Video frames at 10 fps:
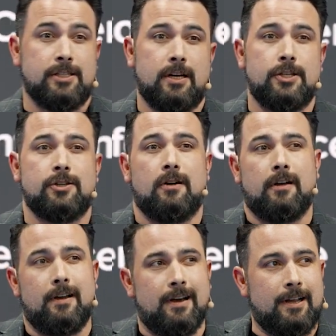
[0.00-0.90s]
touch
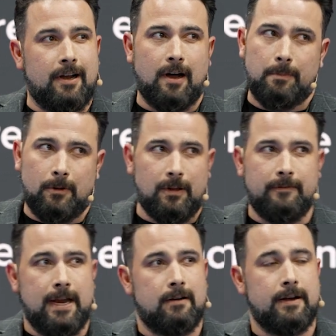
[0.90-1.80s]
on a couple
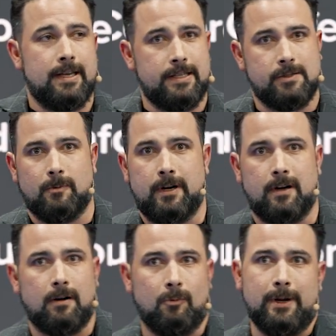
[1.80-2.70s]
of areas
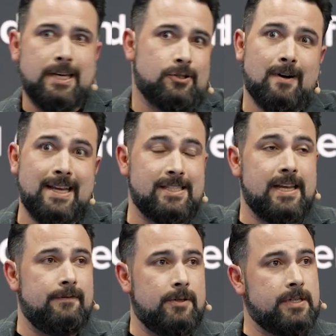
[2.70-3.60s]
where we can try and
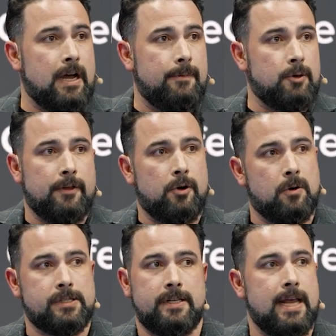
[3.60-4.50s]
save you time throughout the
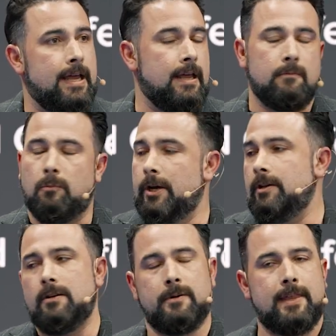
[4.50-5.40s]
course of the day and what
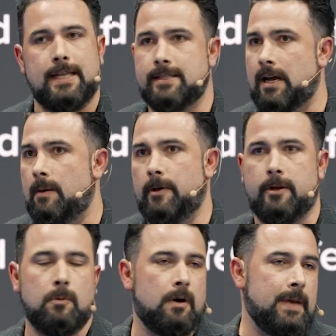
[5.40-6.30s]
you do at that time, whether
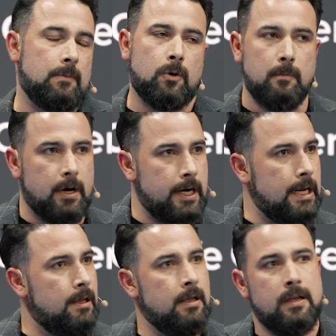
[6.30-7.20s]
you want to make more
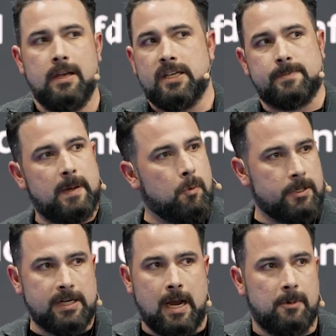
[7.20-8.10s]
money, spend more
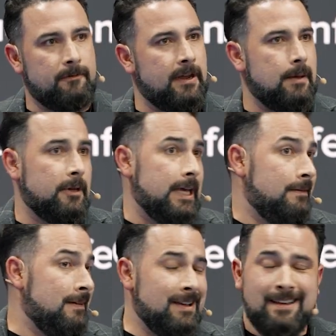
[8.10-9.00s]
time with family.